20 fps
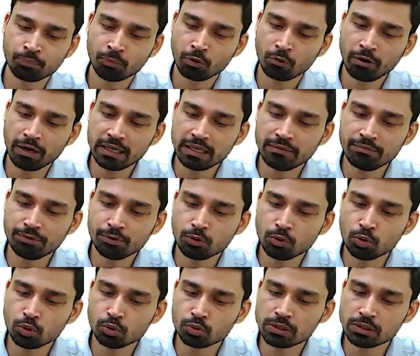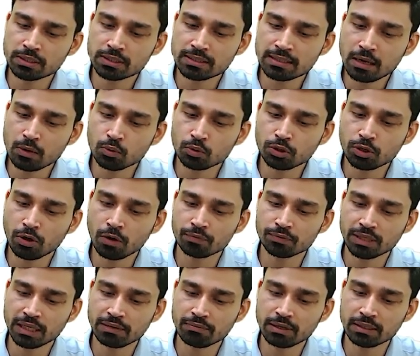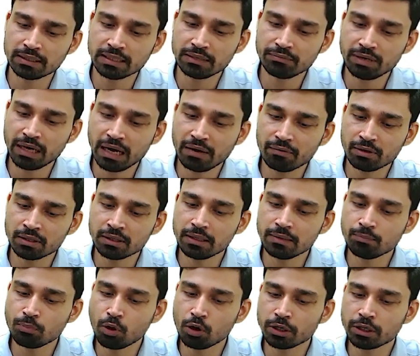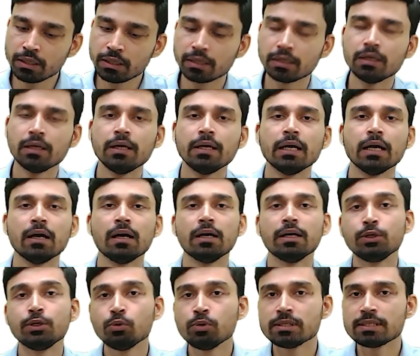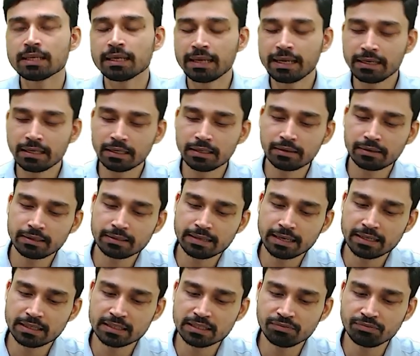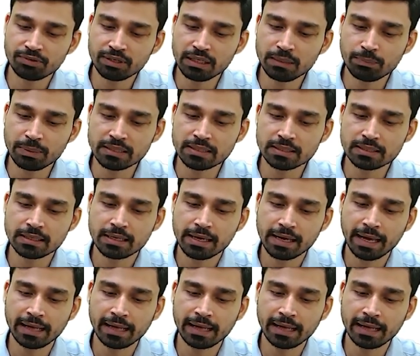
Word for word: While if you go to the south of Taiwan, then we have another important US ally country, that is the Philippines.